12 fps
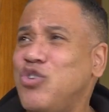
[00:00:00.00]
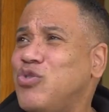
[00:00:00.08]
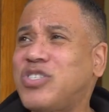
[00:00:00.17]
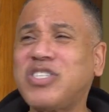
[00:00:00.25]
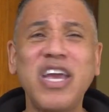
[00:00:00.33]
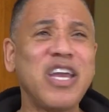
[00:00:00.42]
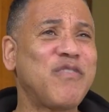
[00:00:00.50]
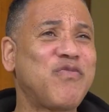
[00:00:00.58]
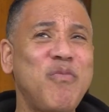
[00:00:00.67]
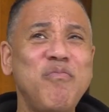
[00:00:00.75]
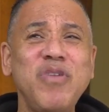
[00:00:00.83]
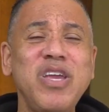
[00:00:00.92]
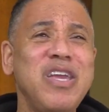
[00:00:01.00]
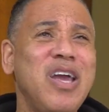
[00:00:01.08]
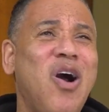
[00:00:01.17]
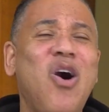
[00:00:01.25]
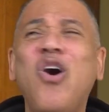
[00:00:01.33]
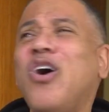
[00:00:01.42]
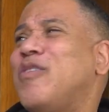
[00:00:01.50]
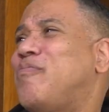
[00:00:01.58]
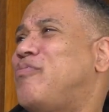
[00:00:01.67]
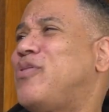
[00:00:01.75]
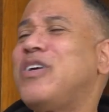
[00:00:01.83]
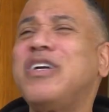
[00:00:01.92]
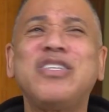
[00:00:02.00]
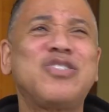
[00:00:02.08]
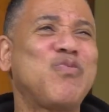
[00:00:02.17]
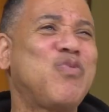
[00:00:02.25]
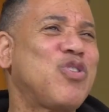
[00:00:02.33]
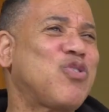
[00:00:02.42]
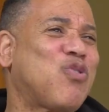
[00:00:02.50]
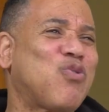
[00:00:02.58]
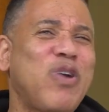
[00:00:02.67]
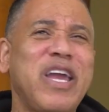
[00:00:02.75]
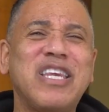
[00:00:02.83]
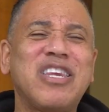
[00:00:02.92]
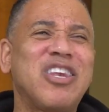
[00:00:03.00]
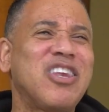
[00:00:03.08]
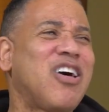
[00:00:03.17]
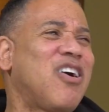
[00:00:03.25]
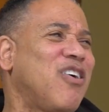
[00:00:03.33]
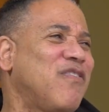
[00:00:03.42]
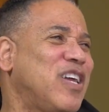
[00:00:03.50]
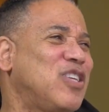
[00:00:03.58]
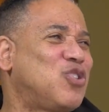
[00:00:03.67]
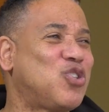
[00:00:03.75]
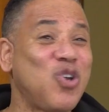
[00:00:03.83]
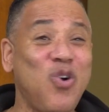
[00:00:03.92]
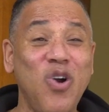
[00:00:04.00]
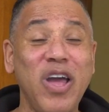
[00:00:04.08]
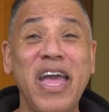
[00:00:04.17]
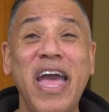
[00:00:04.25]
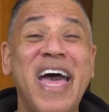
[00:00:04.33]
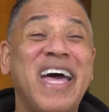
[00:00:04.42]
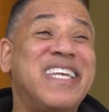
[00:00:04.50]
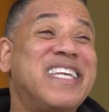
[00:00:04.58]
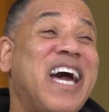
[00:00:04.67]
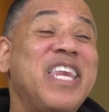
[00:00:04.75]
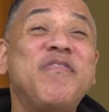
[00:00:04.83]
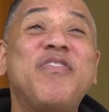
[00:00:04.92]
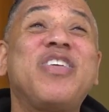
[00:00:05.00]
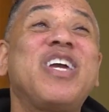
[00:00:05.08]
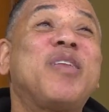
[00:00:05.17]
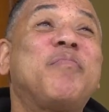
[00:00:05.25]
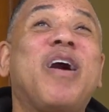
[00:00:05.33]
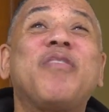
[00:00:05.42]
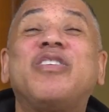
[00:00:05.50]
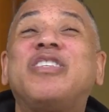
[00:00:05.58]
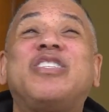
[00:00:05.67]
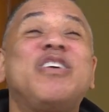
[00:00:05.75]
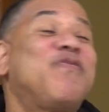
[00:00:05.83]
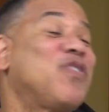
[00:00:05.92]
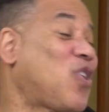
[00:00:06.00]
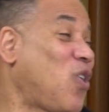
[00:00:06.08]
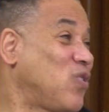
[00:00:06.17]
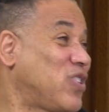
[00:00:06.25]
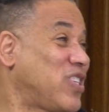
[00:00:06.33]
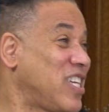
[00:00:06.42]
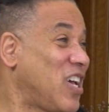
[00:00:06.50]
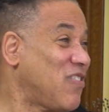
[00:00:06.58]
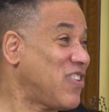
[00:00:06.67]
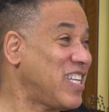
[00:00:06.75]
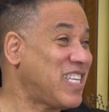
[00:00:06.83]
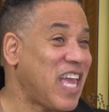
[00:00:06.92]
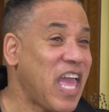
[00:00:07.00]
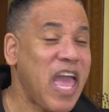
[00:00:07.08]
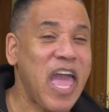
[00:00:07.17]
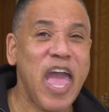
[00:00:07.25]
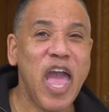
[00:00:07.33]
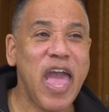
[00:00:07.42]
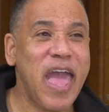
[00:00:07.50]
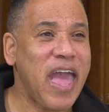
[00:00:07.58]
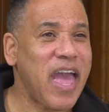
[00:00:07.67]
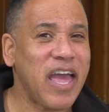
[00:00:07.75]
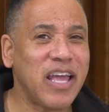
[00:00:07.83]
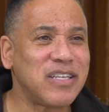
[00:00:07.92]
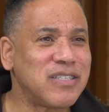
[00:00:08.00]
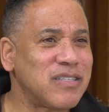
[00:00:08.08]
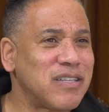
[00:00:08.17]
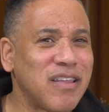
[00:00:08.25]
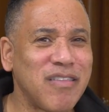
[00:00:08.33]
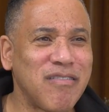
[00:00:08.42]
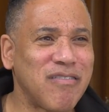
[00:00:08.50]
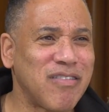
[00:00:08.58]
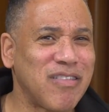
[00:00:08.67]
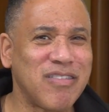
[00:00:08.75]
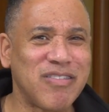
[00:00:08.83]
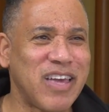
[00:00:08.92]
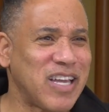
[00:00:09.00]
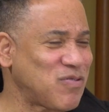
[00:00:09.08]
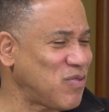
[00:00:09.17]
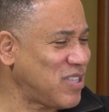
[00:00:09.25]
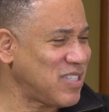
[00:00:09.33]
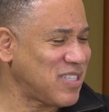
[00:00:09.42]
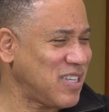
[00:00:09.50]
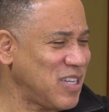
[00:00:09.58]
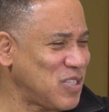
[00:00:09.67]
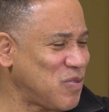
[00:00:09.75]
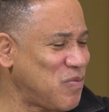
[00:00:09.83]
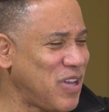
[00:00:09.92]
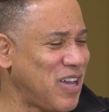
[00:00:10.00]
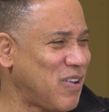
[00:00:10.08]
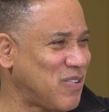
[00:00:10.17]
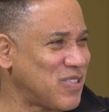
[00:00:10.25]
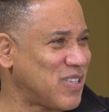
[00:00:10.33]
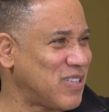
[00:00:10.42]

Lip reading: And you sang it for me on pitch with great love and joy, not even thinking about the difficulty of it. And that's what this thing is about.